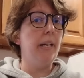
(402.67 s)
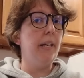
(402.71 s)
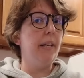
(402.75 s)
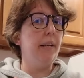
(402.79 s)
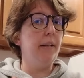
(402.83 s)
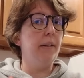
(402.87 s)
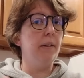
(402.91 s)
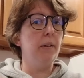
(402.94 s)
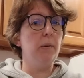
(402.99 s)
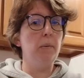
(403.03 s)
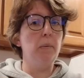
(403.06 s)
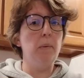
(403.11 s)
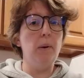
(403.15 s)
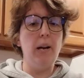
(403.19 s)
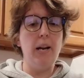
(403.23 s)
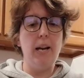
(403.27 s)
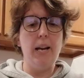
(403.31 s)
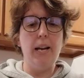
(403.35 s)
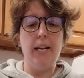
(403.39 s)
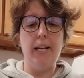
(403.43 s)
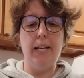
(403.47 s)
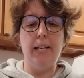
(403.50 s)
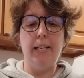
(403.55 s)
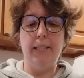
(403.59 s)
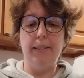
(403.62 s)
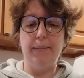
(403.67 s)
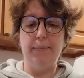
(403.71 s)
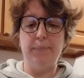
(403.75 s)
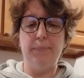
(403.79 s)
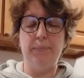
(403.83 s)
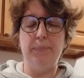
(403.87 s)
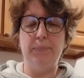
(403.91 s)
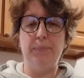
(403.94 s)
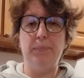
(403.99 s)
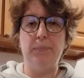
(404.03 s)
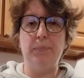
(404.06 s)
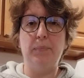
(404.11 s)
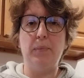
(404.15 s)
Either way.
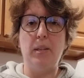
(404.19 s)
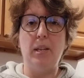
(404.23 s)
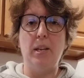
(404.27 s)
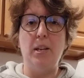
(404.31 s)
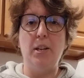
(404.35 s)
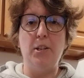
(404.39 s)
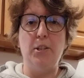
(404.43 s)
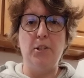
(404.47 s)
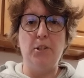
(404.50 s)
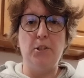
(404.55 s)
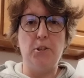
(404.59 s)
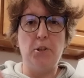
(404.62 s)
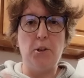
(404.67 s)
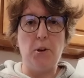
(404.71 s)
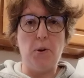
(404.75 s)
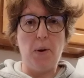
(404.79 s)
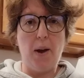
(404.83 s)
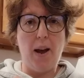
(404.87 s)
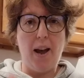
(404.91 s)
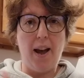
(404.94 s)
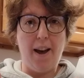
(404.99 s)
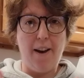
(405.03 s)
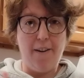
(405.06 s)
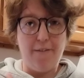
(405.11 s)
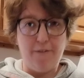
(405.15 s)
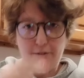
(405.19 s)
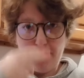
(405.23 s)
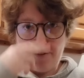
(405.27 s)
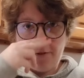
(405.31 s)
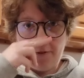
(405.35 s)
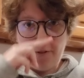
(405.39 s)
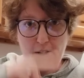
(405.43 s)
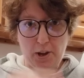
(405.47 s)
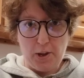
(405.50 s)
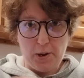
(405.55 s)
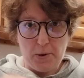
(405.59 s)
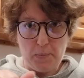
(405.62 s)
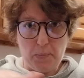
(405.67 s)
So have
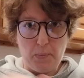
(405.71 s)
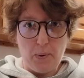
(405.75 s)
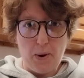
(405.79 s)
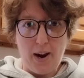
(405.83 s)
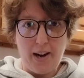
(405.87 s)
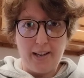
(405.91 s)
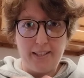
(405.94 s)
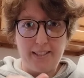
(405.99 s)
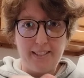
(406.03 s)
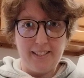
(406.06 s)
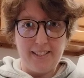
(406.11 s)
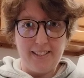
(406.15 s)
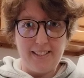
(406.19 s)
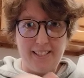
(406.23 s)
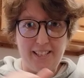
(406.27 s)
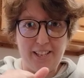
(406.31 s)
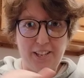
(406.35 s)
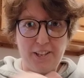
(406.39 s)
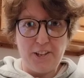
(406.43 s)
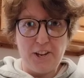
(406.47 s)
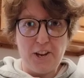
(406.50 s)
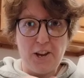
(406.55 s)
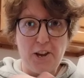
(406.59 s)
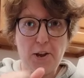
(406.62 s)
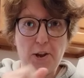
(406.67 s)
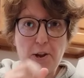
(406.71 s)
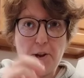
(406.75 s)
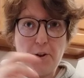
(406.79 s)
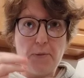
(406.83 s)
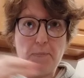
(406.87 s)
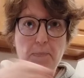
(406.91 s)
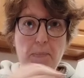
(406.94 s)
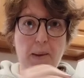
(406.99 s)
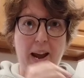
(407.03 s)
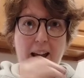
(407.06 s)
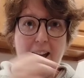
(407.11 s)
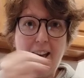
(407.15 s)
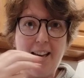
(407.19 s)
fun practicing
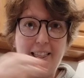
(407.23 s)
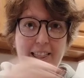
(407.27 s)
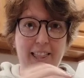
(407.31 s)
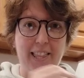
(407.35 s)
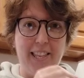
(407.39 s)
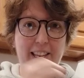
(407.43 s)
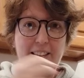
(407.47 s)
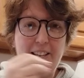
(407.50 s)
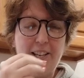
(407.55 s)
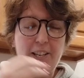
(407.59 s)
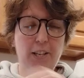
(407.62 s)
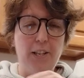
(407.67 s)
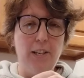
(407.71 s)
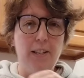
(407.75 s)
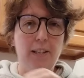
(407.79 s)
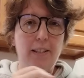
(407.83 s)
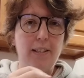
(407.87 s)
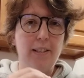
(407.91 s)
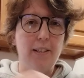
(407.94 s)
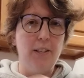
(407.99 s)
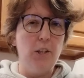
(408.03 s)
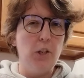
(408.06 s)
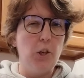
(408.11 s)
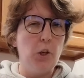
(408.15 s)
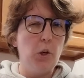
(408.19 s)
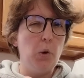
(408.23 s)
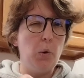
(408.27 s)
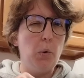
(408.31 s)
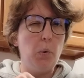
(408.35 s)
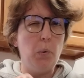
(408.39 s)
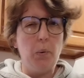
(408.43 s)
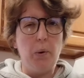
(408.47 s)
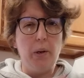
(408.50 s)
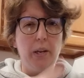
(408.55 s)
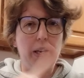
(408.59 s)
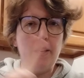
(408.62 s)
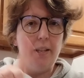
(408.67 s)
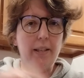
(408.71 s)
your math.
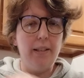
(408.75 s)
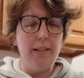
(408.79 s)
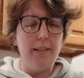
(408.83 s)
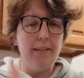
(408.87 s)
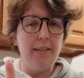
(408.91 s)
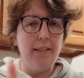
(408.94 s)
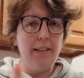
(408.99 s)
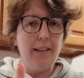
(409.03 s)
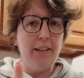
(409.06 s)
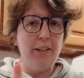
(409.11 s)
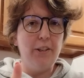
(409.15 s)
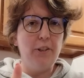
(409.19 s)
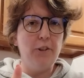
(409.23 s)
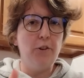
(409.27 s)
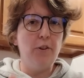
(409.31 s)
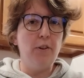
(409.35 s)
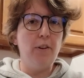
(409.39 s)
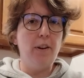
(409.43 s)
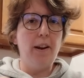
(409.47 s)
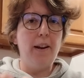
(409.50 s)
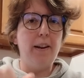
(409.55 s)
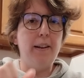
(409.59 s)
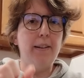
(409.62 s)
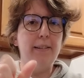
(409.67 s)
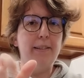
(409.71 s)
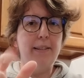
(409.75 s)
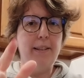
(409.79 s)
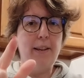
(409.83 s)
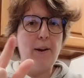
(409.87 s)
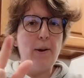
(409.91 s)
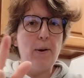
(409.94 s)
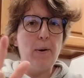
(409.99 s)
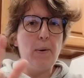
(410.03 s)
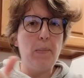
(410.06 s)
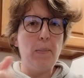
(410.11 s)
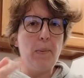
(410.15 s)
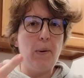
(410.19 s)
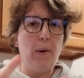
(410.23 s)
Quiz your
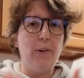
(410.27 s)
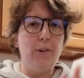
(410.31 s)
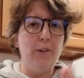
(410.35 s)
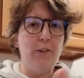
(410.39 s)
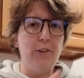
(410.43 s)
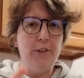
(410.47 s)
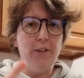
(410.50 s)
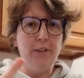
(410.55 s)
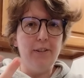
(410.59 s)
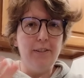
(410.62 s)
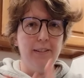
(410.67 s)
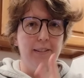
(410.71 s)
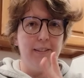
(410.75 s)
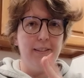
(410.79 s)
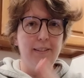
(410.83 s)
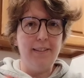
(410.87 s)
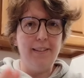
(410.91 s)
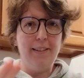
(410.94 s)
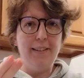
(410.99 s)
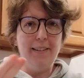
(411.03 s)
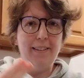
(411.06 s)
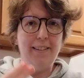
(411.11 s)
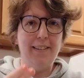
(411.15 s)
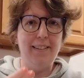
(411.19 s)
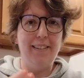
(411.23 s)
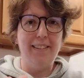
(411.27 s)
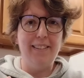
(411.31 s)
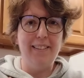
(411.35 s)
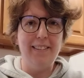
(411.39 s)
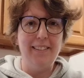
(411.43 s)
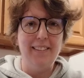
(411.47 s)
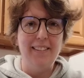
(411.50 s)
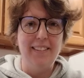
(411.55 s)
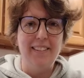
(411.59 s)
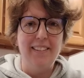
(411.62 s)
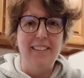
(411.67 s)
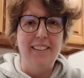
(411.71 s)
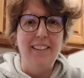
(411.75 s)
ASL partners.
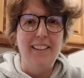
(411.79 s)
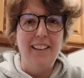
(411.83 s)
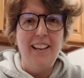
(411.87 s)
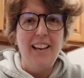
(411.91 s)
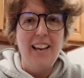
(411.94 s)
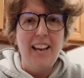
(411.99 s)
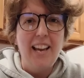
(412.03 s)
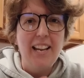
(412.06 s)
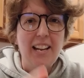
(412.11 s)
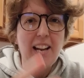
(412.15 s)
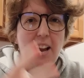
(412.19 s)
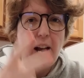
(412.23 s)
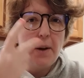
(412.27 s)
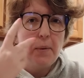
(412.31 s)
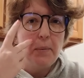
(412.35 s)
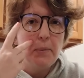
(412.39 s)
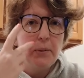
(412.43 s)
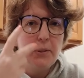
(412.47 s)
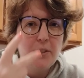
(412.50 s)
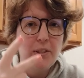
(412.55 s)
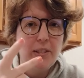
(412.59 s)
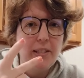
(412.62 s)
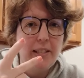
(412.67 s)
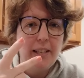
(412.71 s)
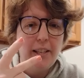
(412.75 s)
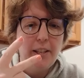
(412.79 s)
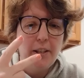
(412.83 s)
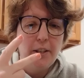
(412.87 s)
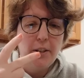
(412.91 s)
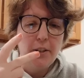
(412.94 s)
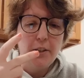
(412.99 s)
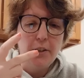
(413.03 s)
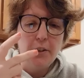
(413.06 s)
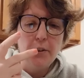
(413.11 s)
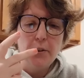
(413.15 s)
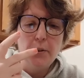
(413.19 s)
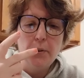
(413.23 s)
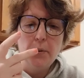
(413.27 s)
And I will see
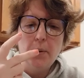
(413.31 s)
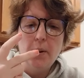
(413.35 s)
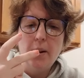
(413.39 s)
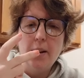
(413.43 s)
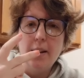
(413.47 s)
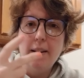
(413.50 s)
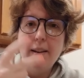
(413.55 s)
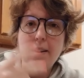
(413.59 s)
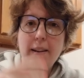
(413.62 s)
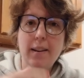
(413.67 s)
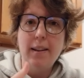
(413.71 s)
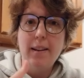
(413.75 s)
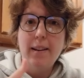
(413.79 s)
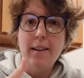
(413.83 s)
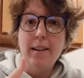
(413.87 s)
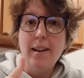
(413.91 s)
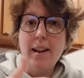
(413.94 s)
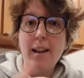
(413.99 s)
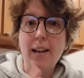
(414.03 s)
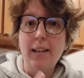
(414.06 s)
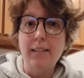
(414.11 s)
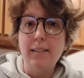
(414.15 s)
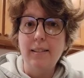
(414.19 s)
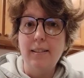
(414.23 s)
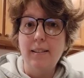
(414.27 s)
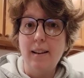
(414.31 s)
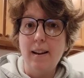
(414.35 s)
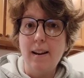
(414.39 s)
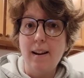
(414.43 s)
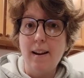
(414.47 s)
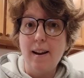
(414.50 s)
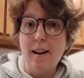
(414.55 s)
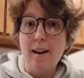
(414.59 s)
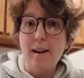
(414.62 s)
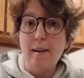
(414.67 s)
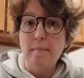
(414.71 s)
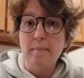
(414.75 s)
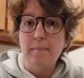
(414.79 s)
you next
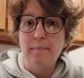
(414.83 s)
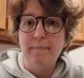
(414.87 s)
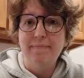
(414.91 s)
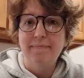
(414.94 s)
time.